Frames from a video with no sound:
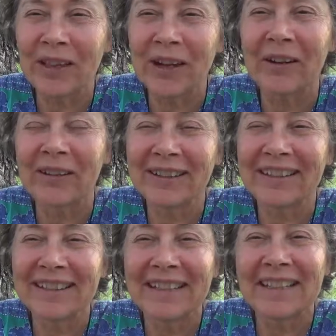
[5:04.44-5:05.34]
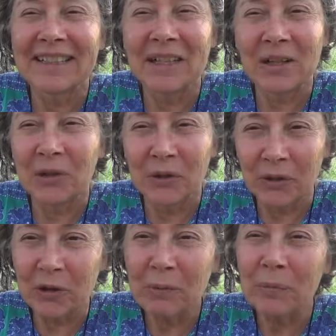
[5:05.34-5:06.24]
their
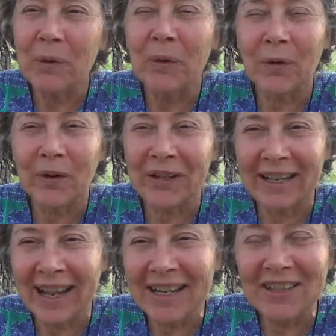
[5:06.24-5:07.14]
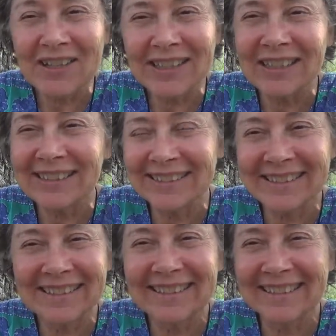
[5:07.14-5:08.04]
group or nation
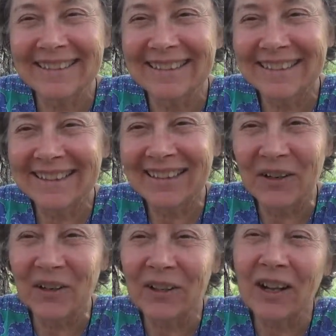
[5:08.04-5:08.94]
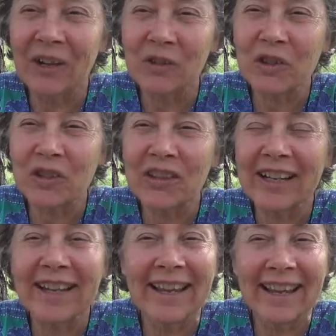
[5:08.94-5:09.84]
or culture
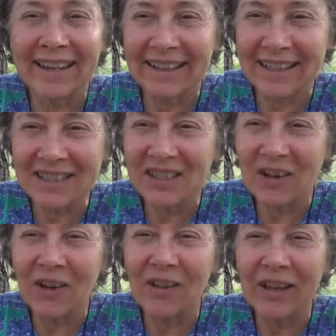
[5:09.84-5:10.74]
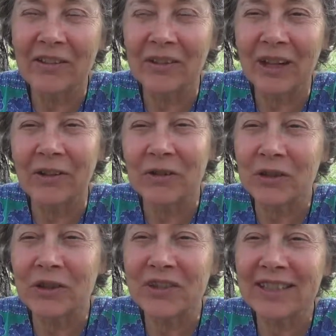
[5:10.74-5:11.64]
and against all other
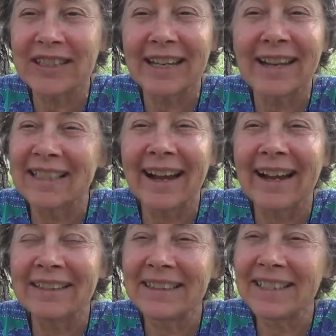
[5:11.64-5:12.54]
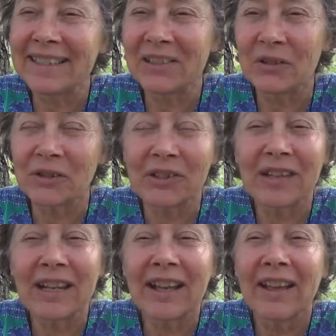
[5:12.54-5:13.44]
cultures. And these are
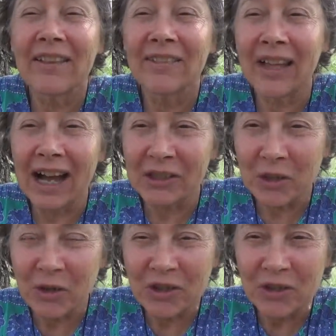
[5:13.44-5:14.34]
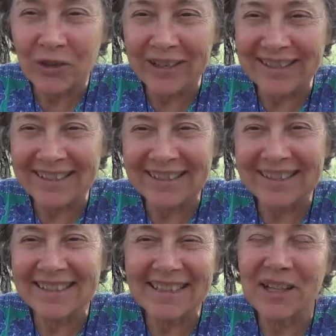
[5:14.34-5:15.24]
not your
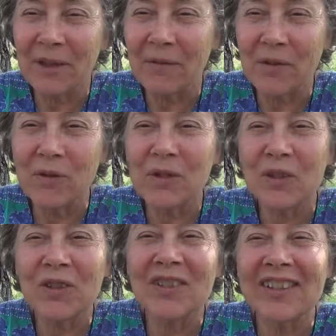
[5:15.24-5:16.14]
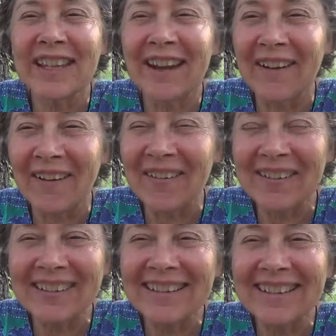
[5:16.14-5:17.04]
choices. If you choose the all,
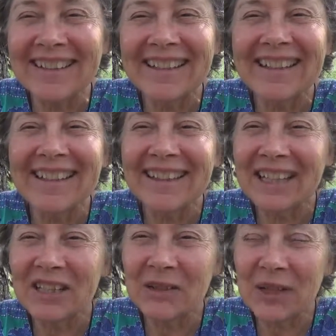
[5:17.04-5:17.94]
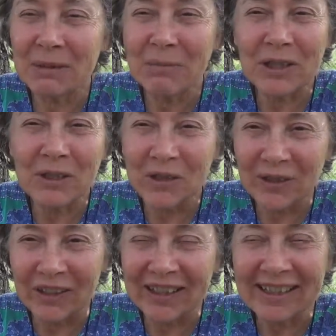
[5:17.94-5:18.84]
then you can be
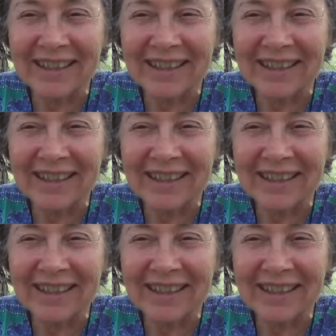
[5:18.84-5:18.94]
sure